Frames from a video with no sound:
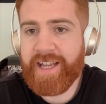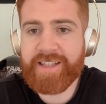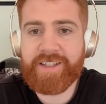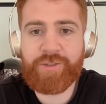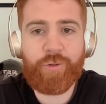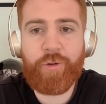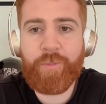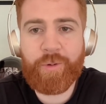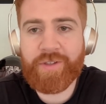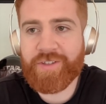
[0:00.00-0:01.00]
80 story
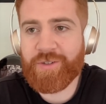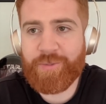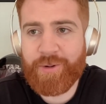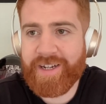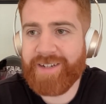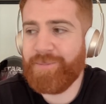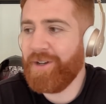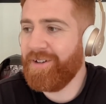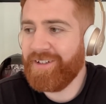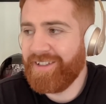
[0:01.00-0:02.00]
points a sprint, but